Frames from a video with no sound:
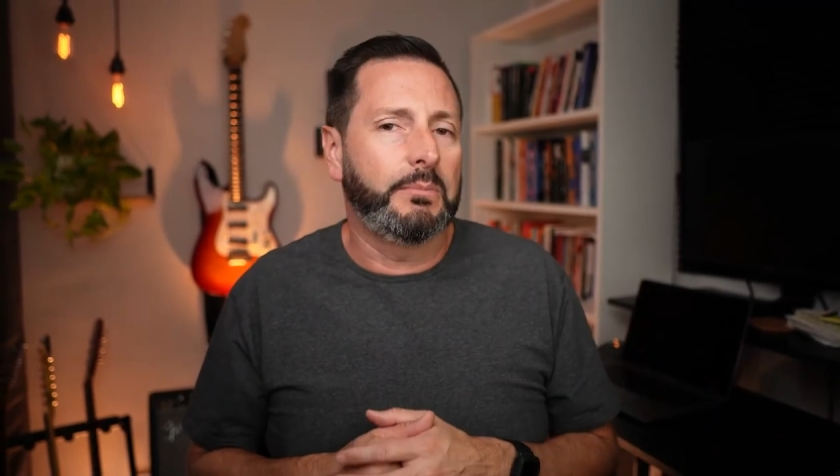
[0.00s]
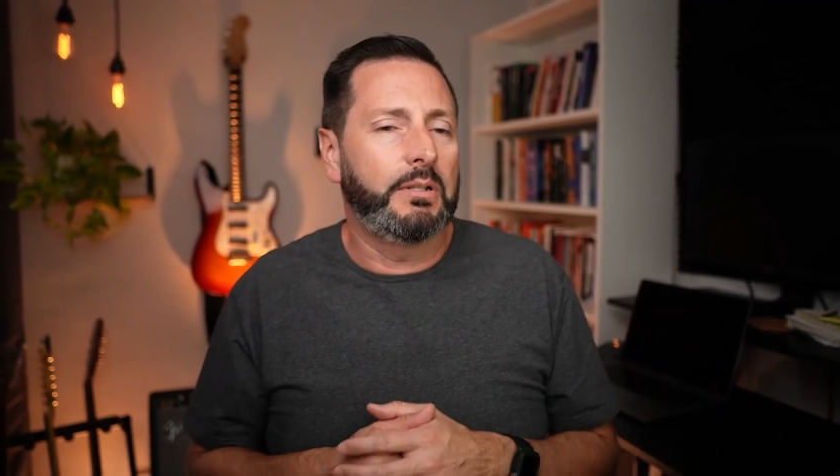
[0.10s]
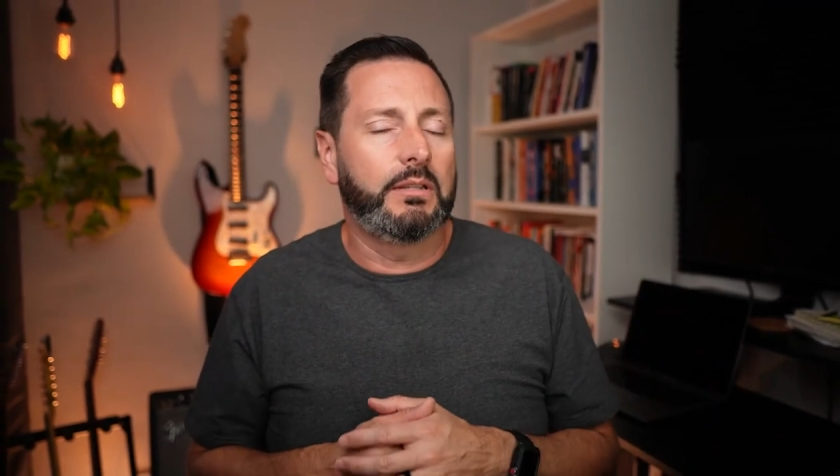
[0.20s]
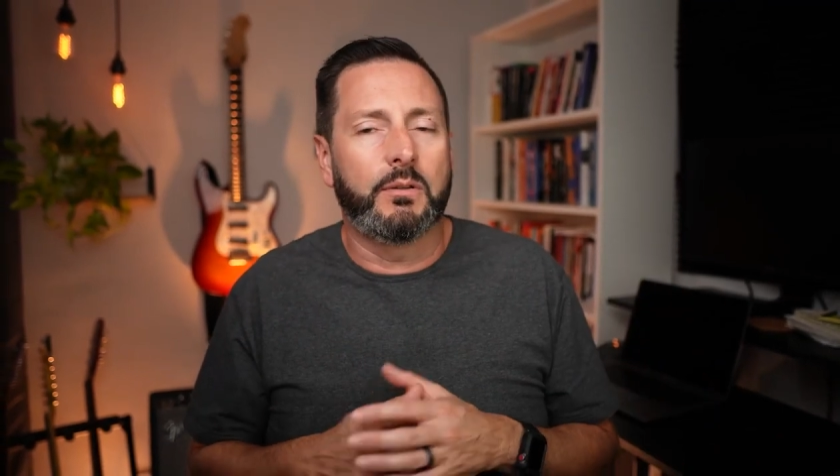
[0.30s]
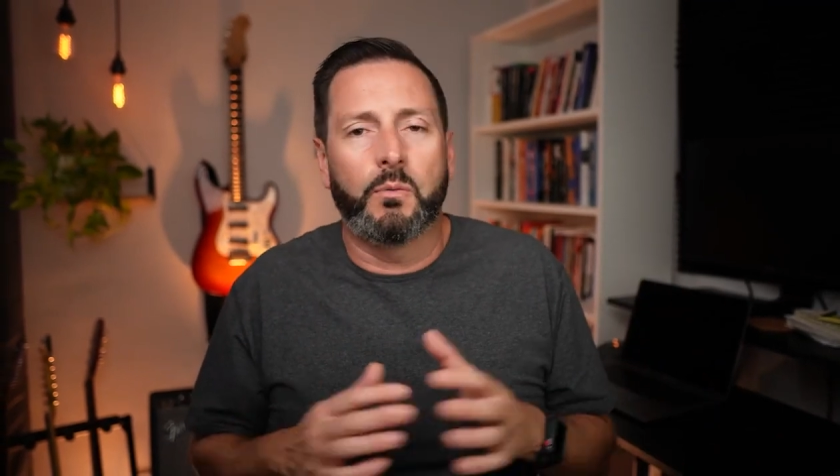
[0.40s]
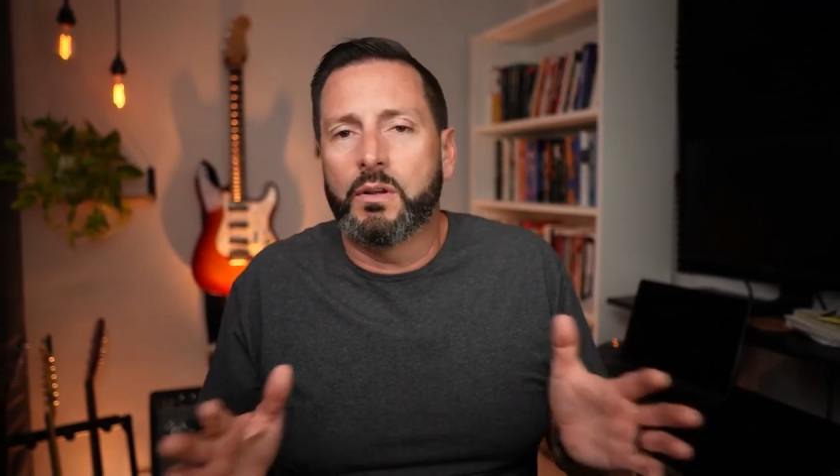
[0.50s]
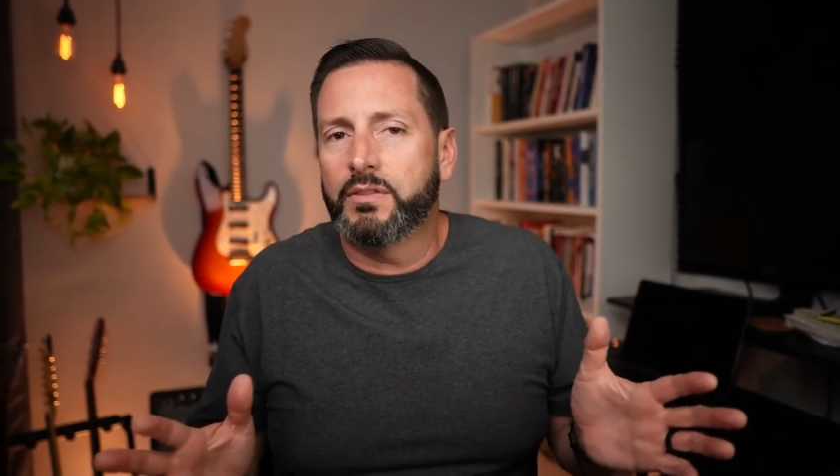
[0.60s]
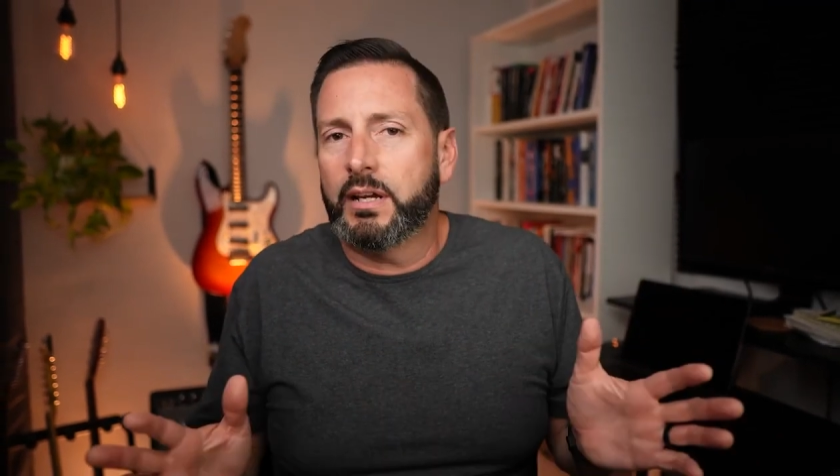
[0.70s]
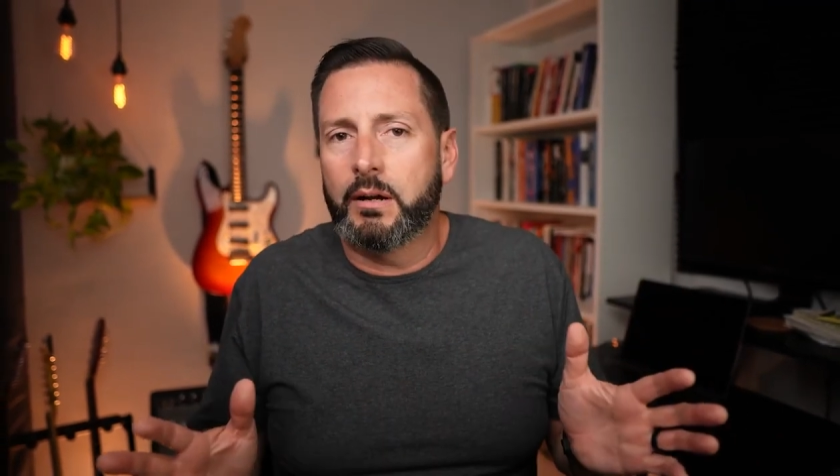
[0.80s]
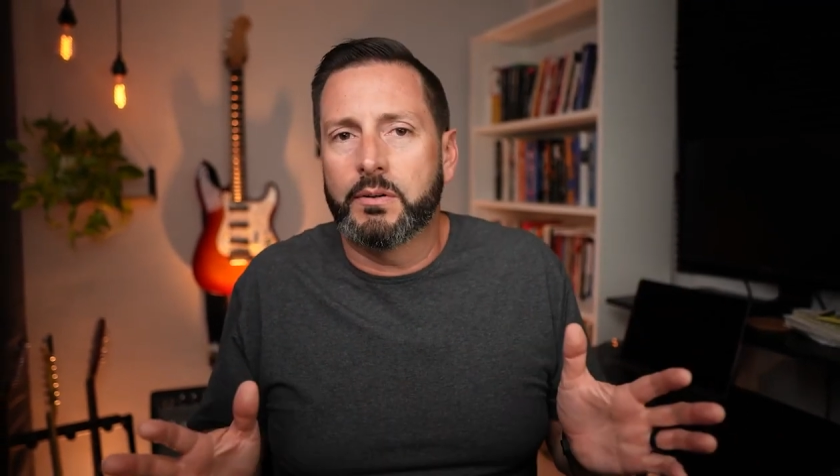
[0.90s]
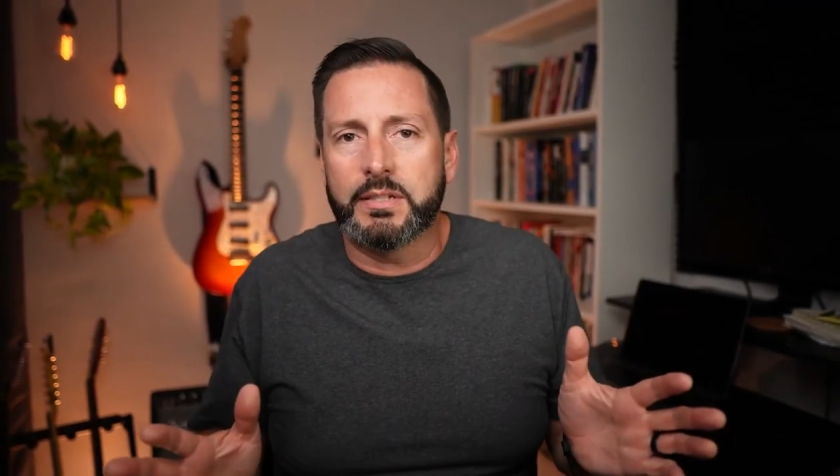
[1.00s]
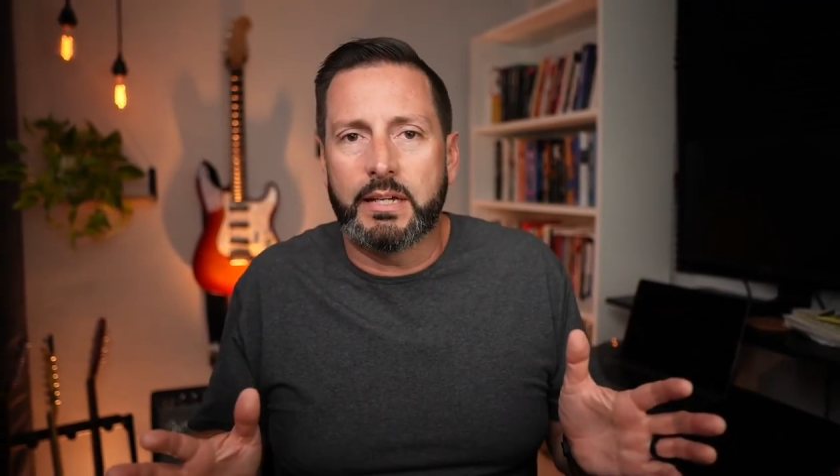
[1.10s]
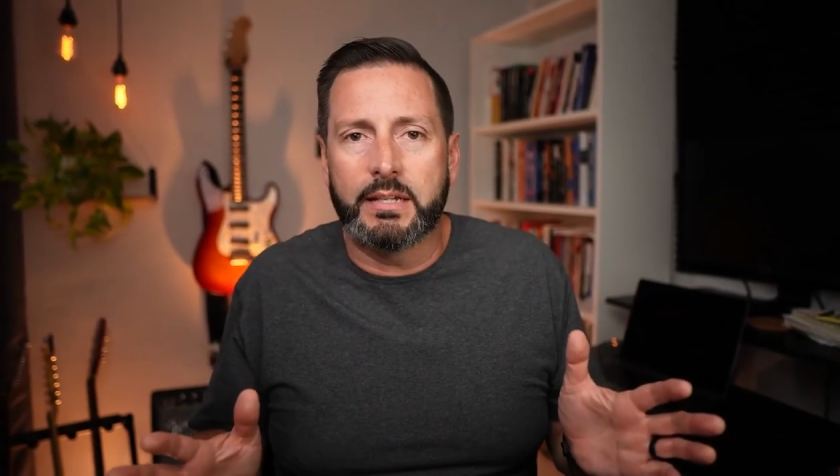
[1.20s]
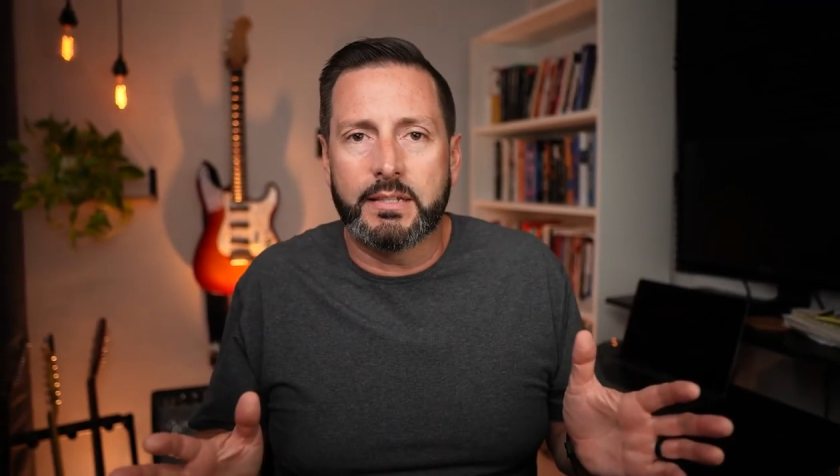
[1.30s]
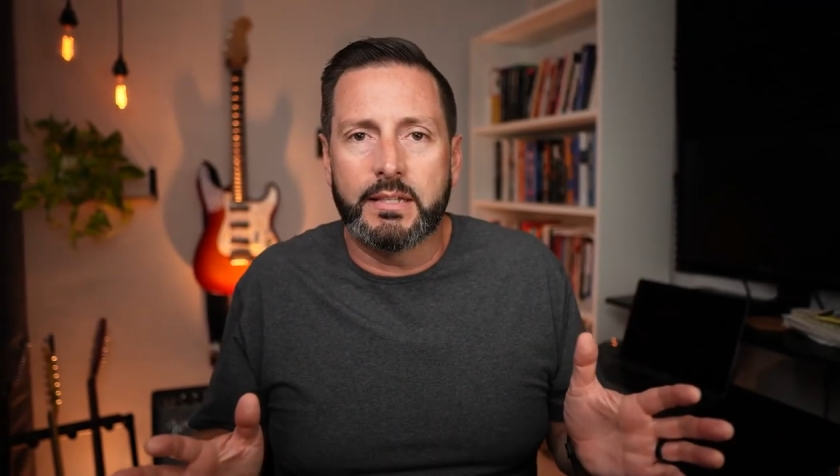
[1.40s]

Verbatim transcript: But the one thing I'll say is